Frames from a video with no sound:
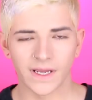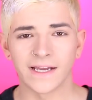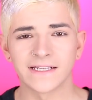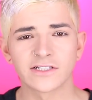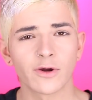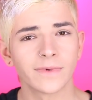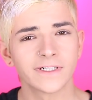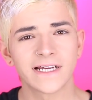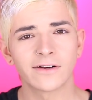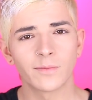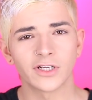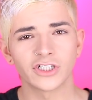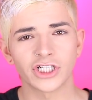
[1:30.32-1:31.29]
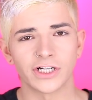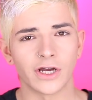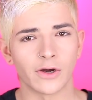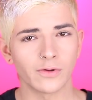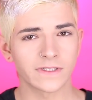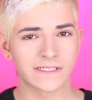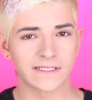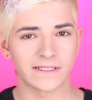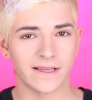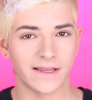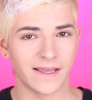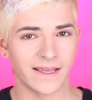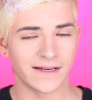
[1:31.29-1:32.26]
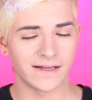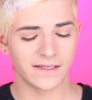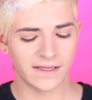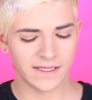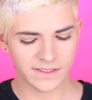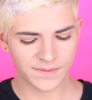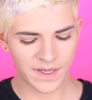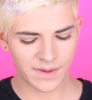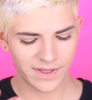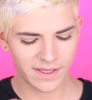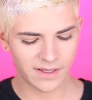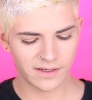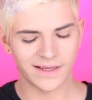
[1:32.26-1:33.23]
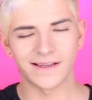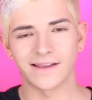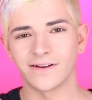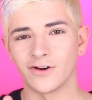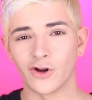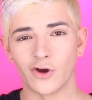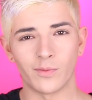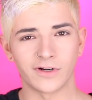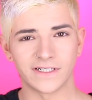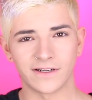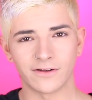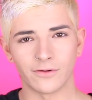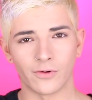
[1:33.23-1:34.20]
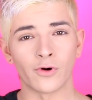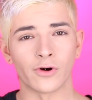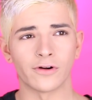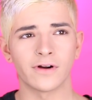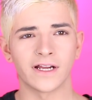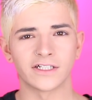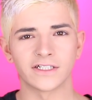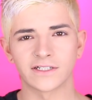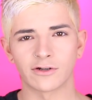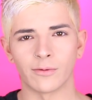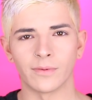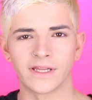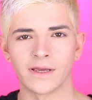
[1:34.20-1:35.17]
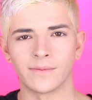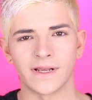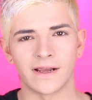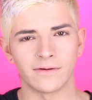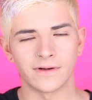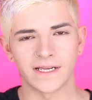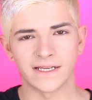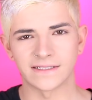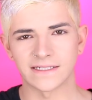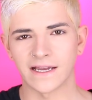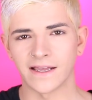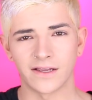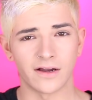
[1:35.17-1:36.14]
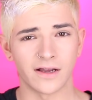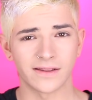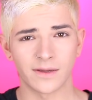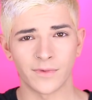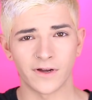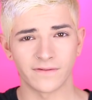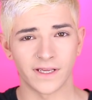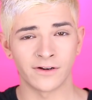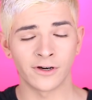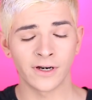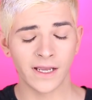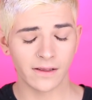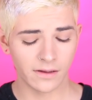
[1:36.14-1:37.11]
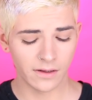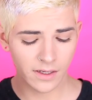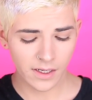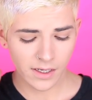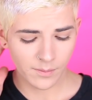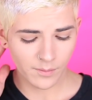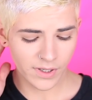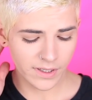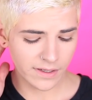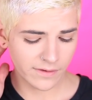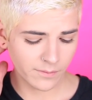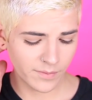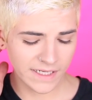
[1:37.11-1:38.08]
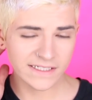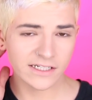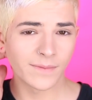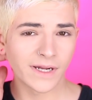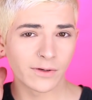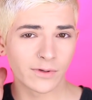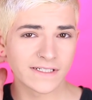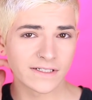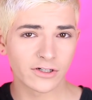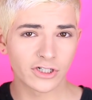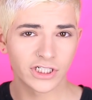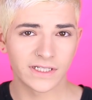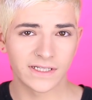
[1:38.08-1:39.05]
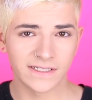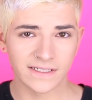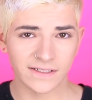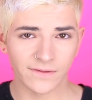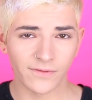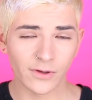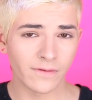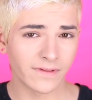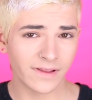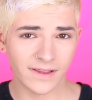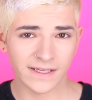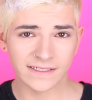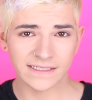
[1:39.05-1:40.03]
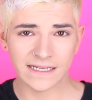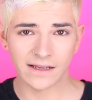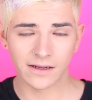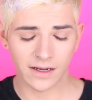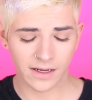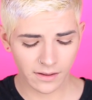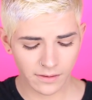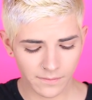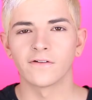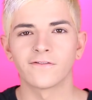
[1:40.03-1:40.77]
I scribbled down a bunch of notes, and these may be in like no particular order. I just scribbled them down as I got them off the internet. But based on my research, this is a few of the things that I got.